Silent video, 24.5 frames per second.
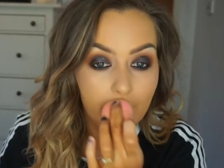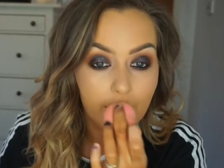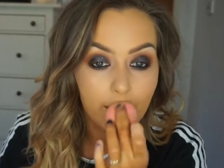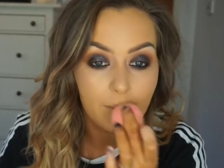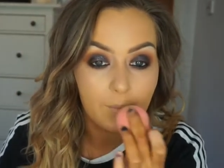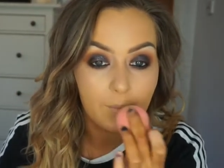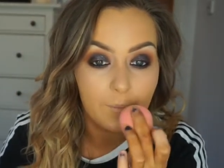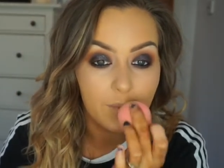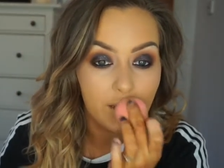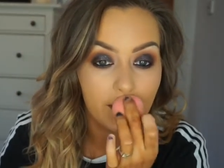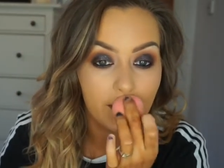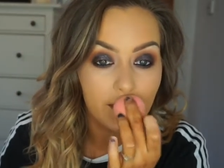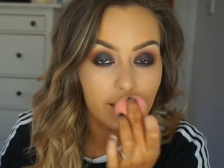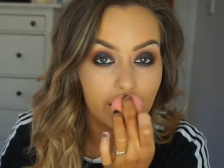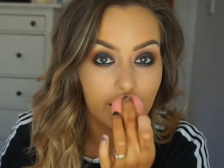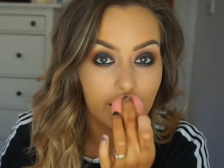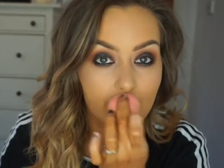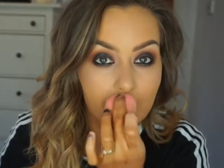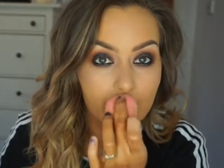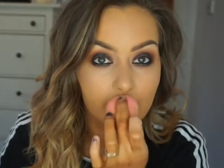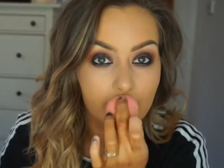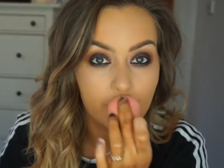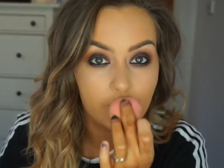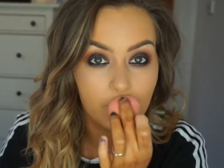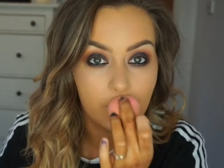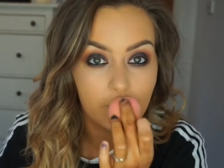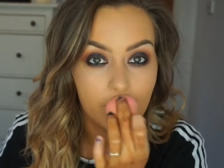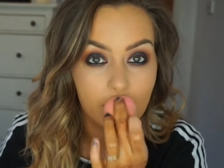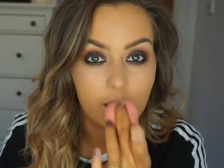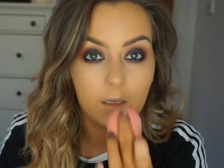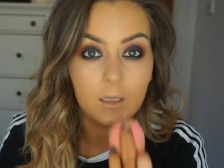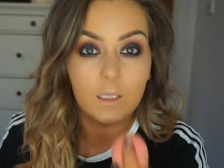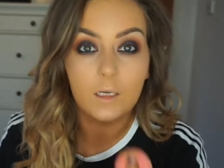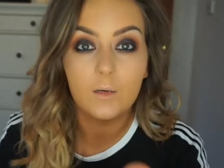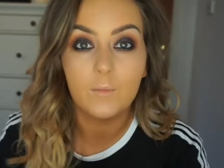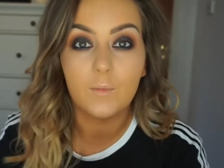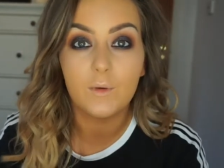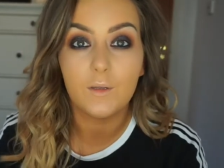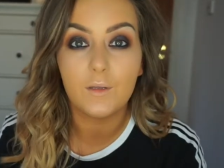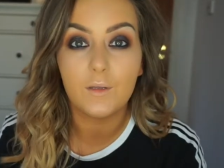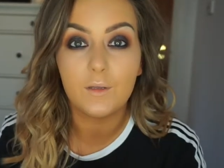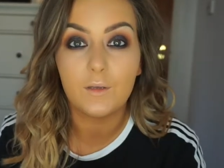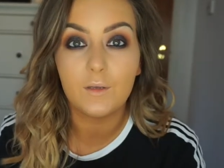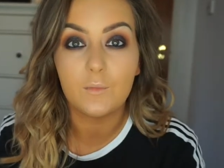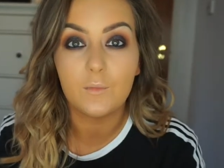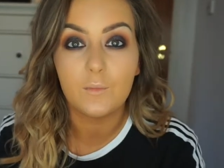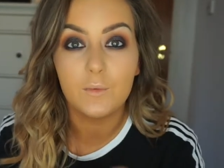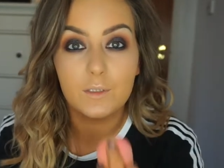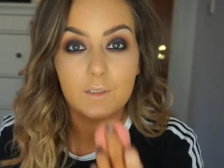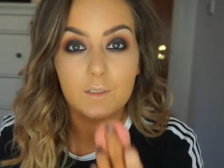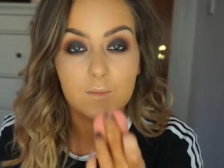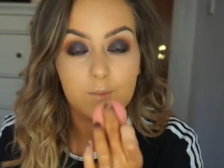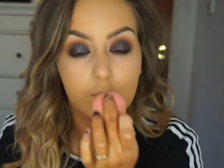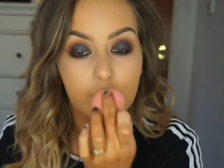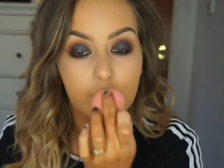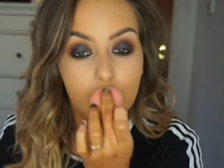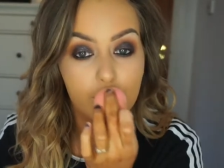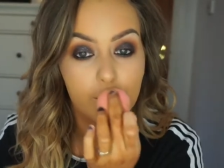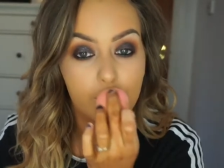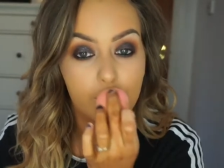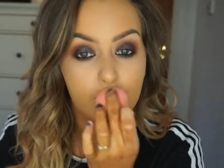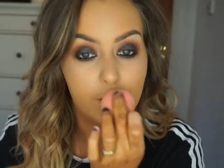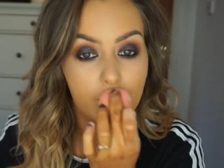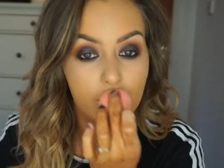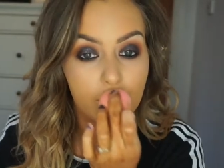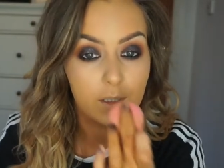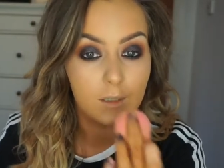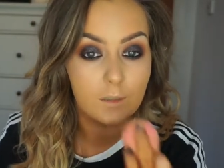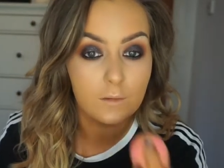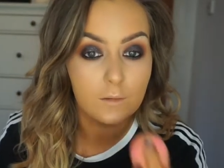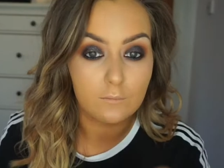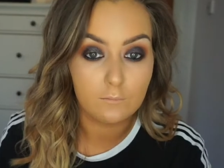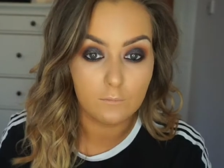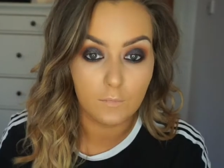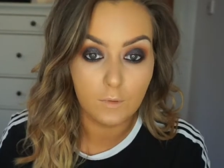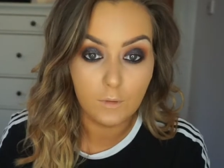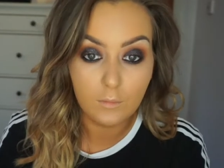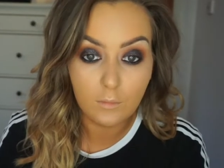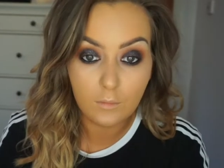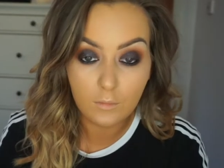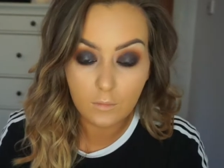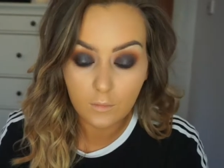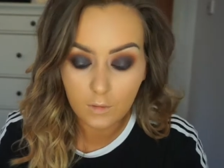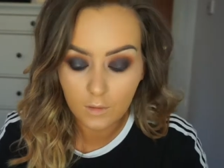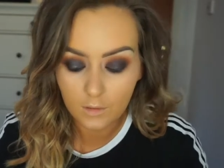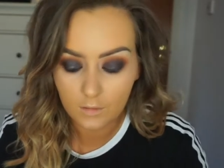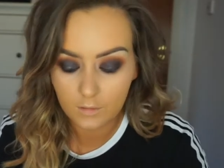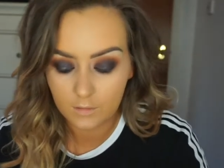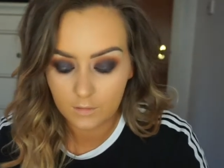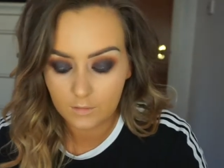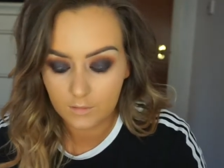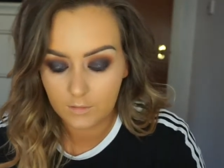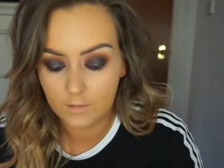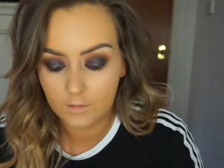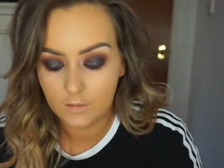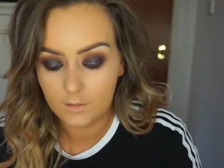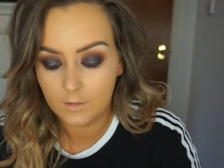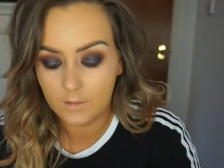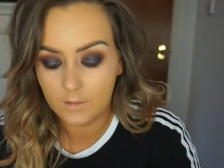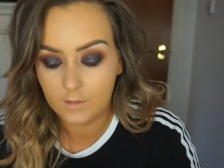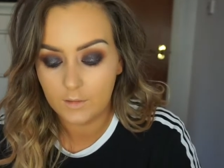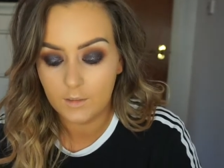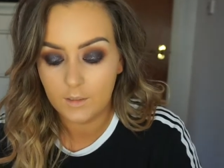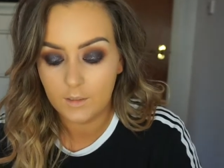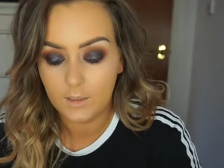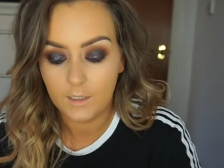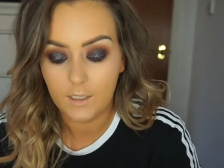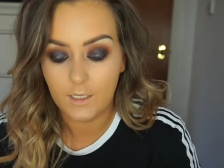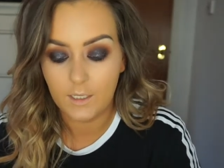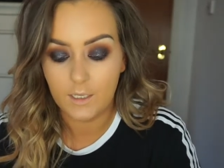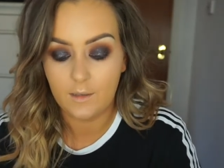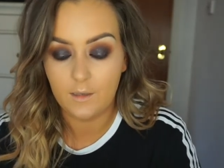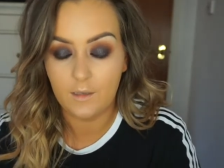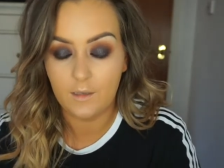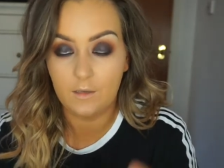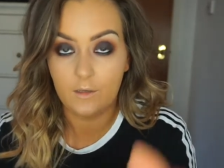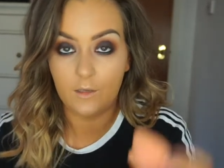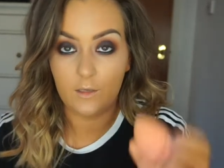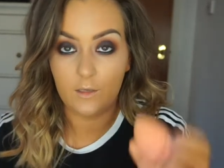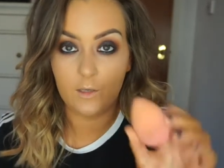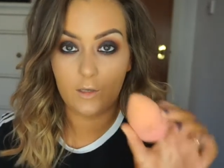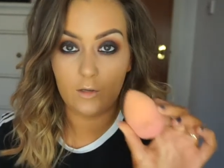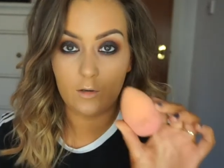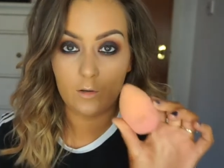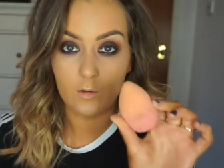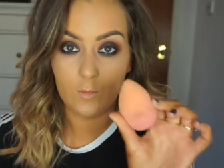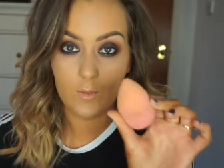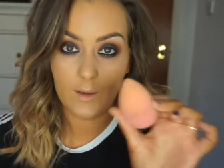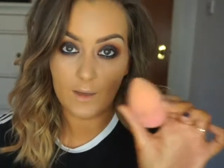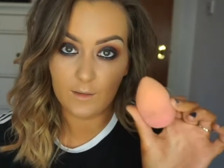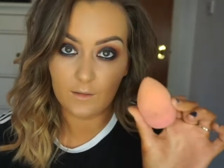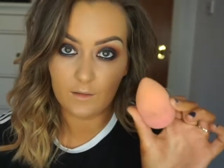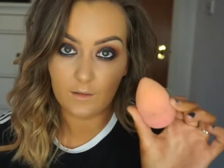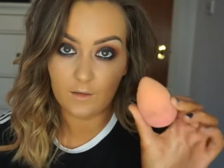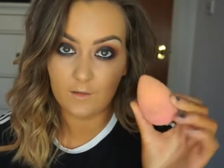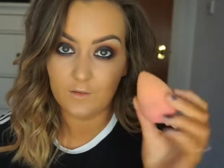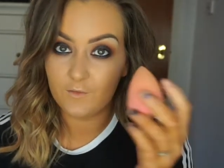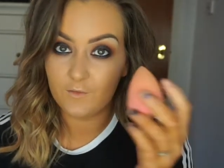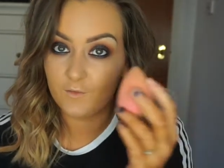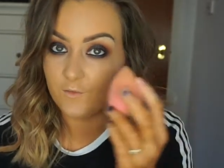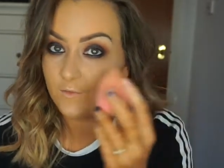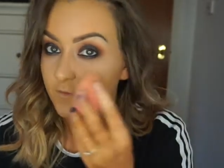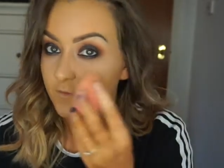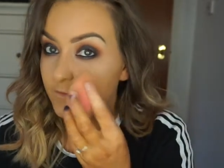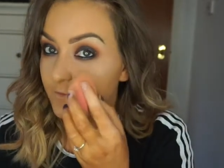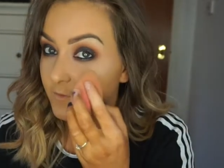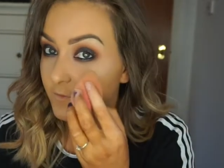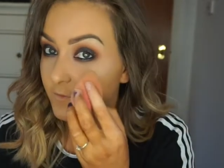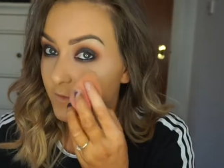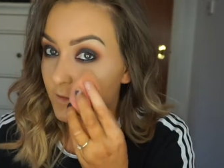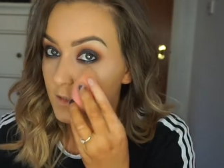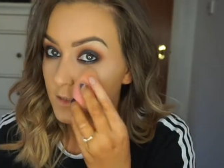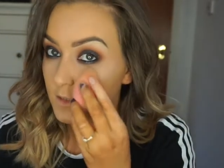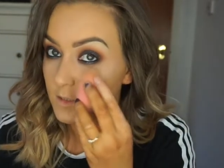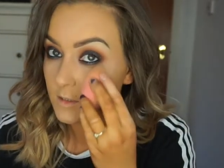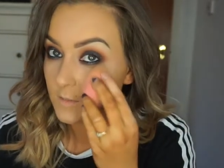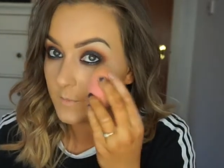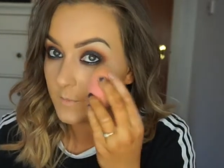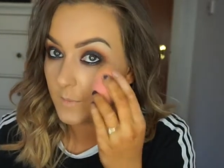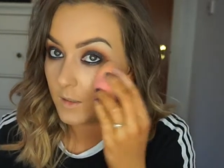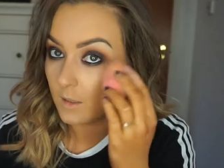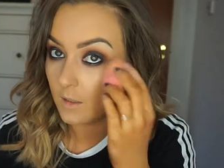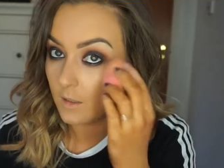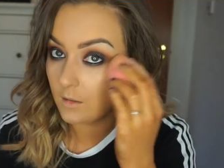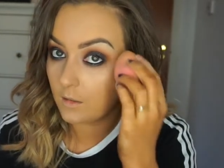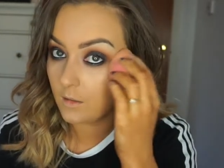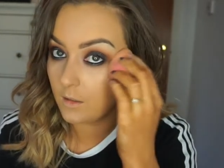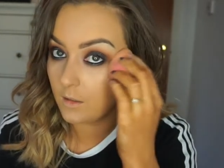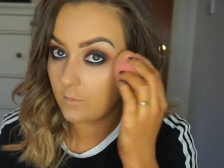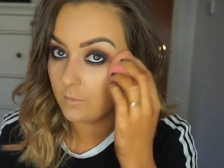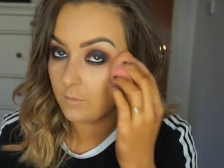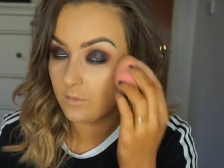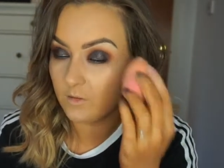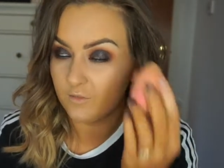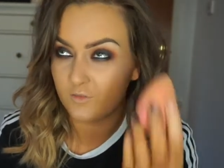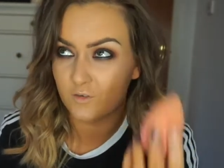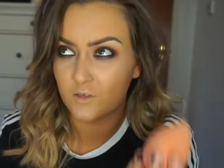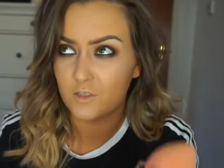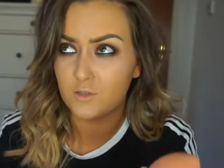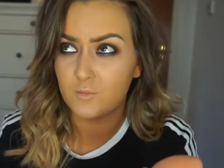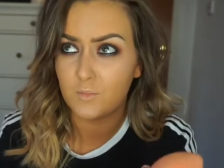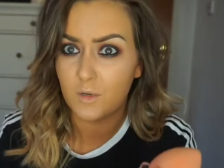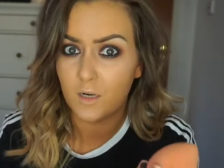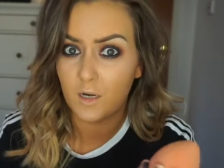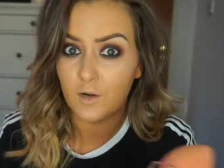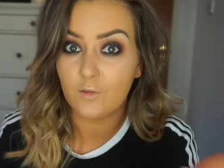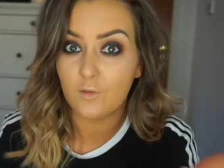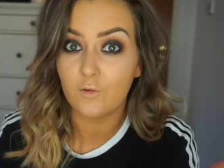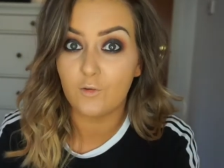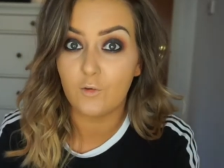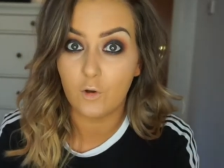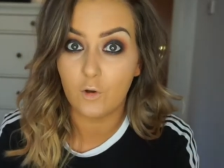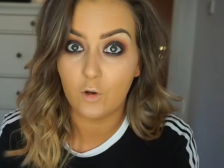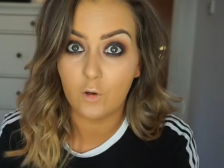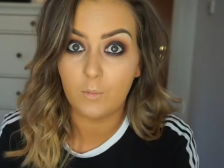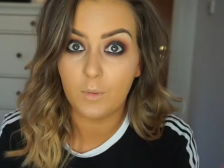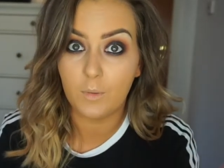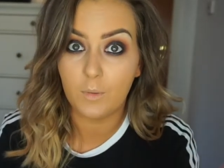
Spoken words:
and blend in. So a little bit in the Cupid's bow, and then you can go back to the top